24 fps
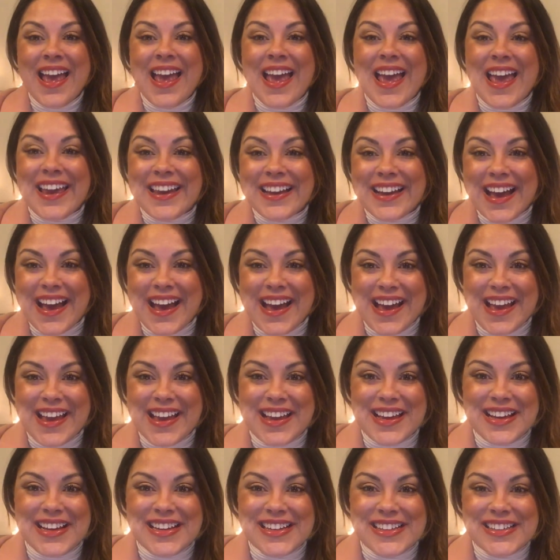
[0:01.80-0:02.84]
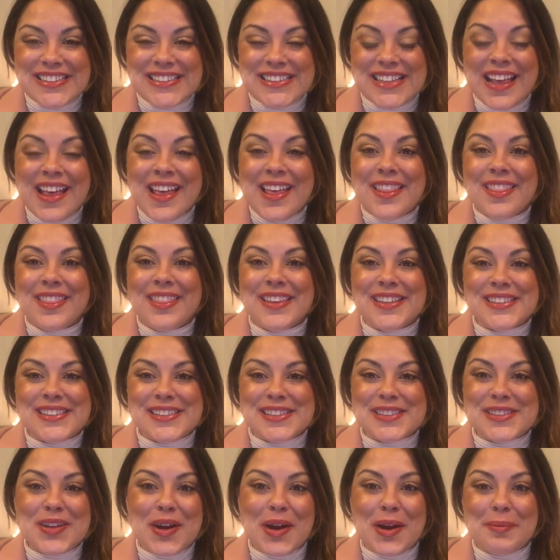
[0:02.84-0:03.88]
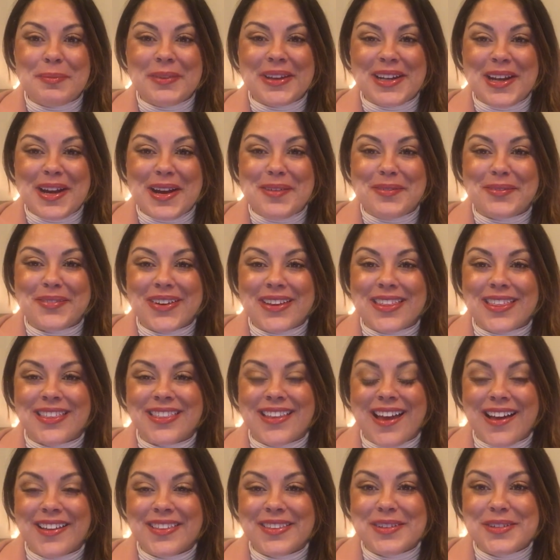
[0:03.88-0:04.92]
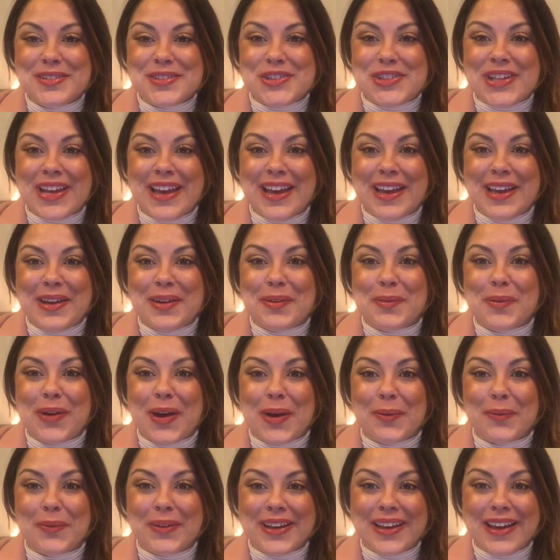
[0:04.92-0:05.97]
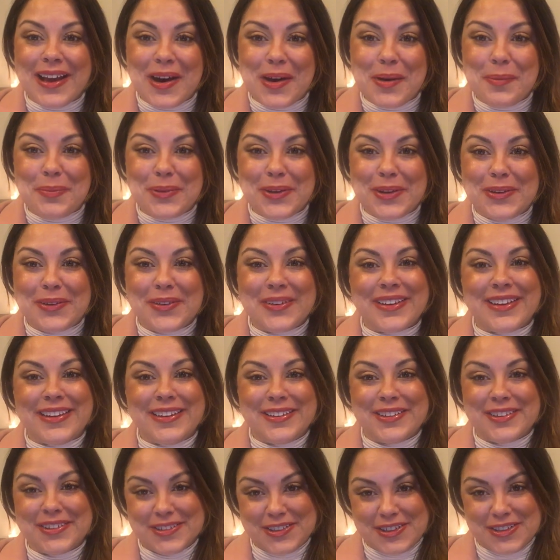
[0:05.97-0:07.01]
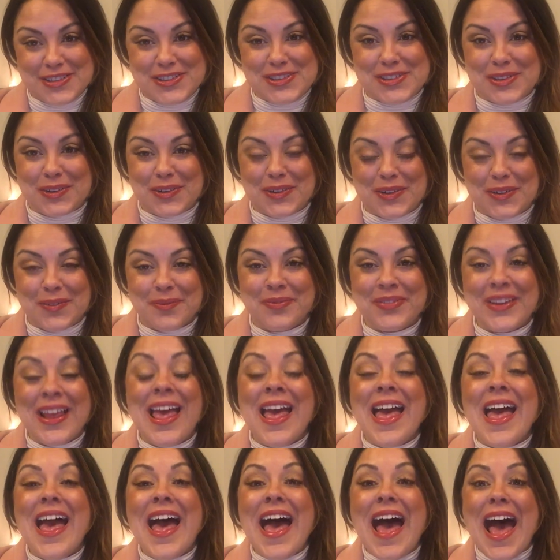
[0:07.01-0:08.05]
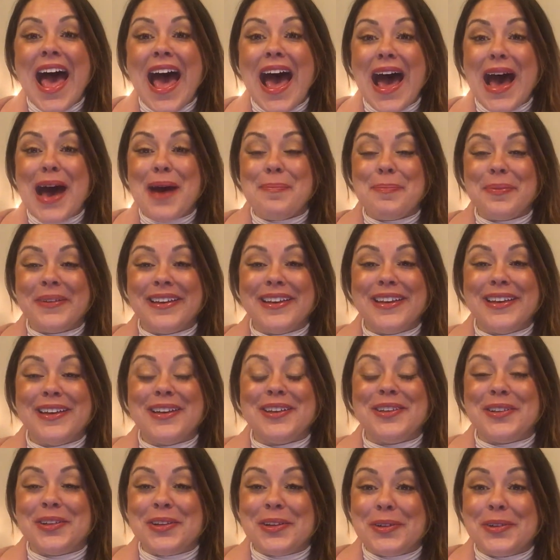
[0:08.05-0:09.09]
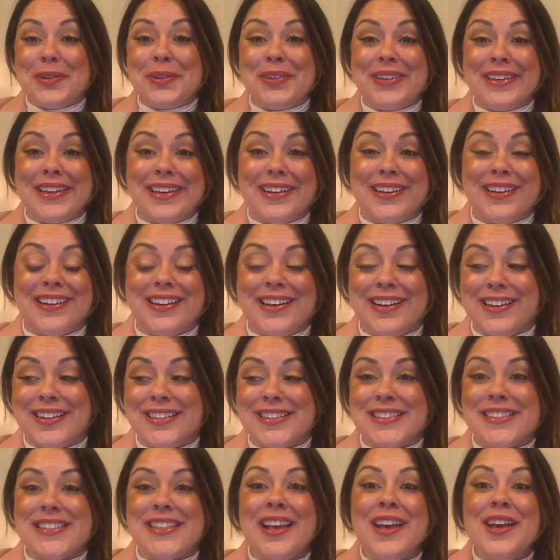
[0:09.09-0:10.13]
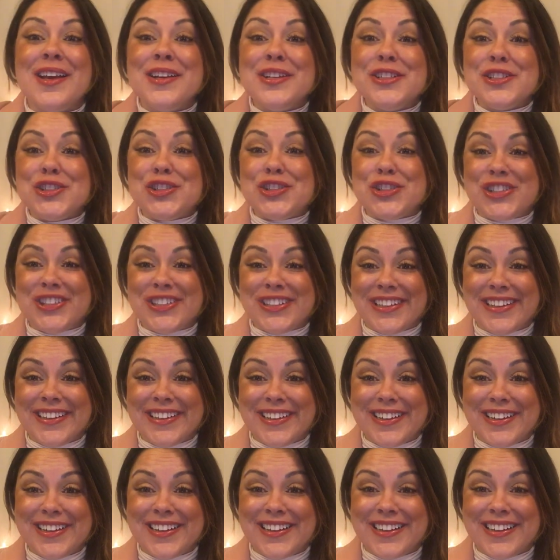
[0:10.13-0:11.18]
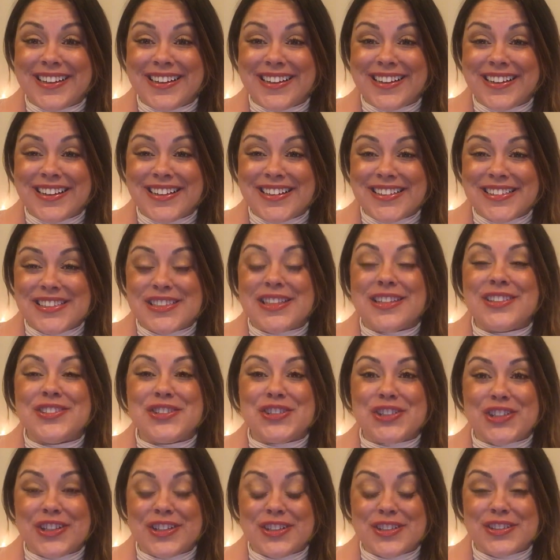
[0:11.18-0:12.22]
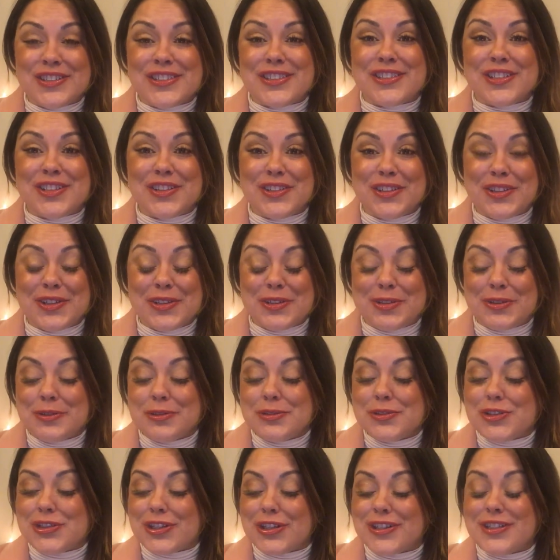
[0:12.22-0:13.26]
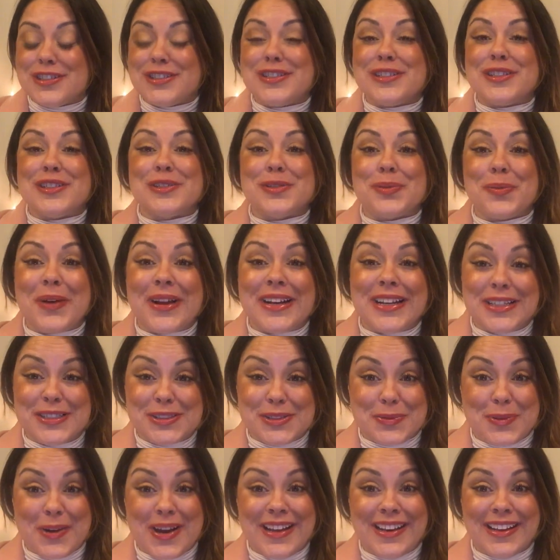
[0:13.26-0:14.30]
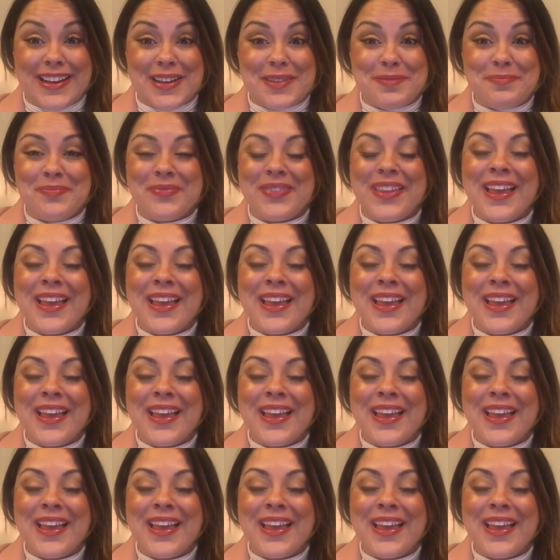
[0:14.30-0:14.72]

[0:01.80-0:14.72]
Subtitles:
Hey guys, this is Carmina with La Luce, where we help you heal your soul. Happy New Year's. Cheers. Cheers to you. Cheers to 2020.